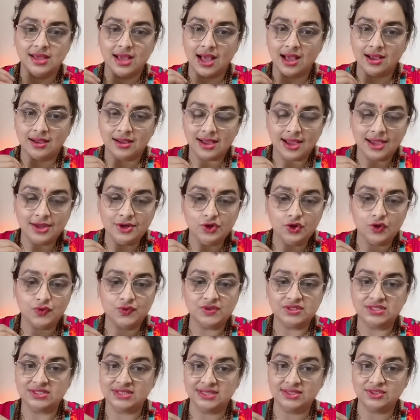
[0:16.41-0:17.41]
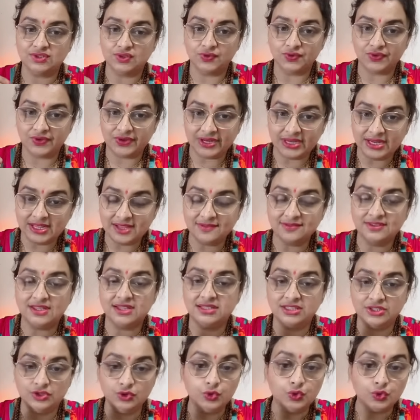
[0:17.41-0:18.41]
a kind of a sense of relief that
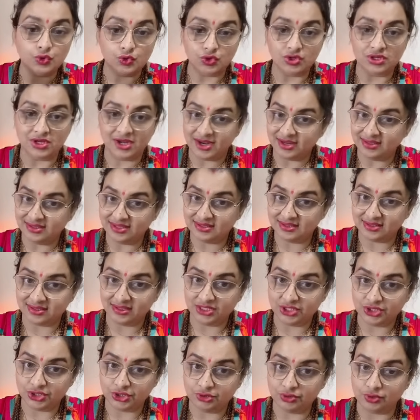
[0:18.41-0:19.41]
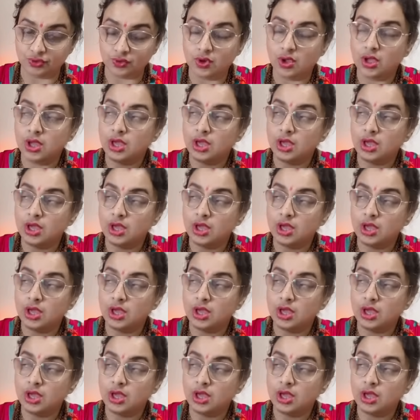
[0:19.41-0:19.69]
you could let this connection go